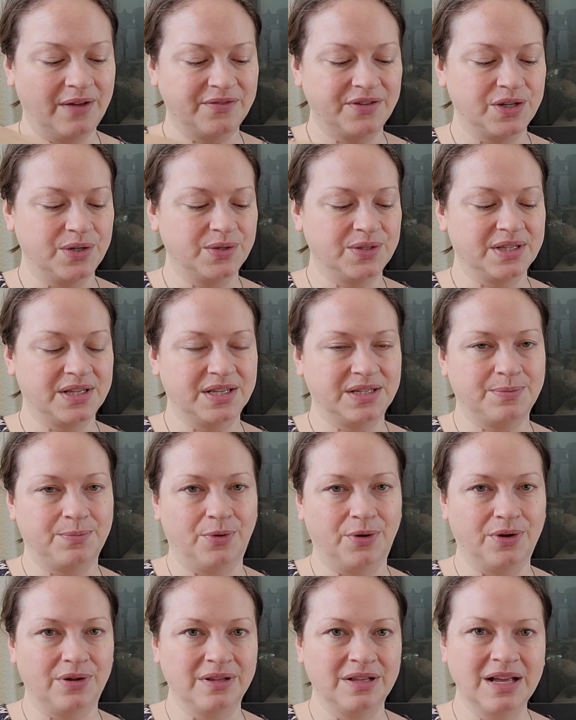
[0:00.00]
have to use this
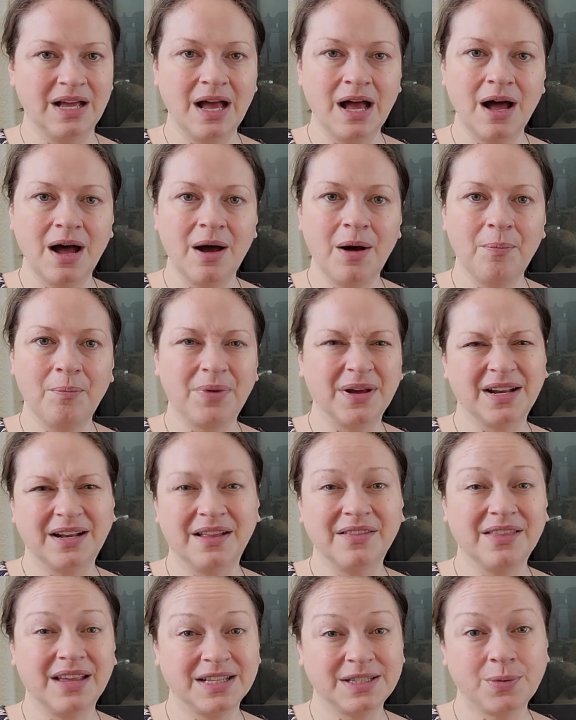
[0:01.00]
bowl, but
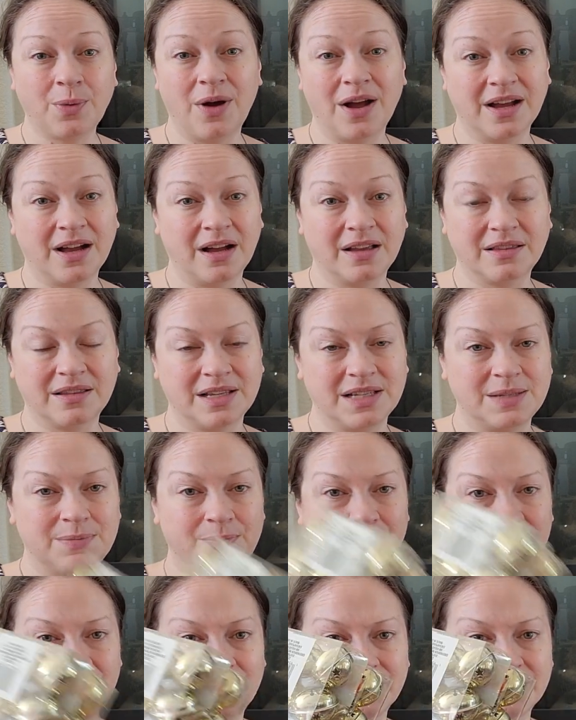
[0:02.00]
that's why I got these
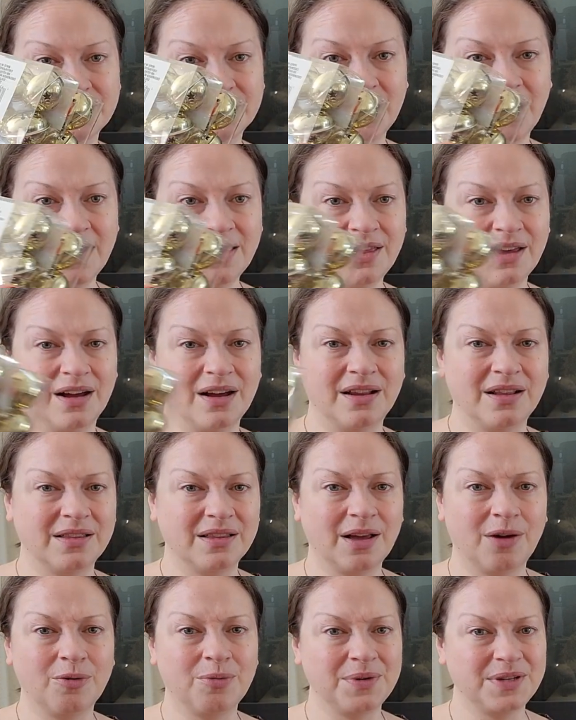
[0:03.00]
bells. I thought
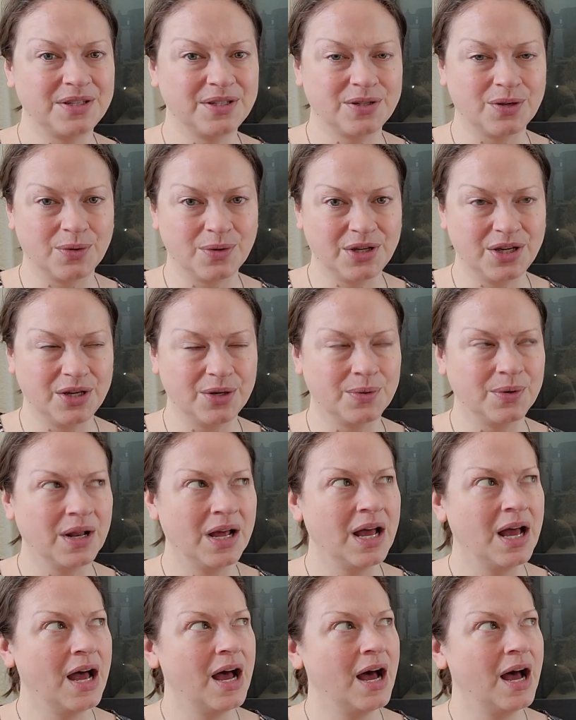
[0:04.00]
that would be so cute.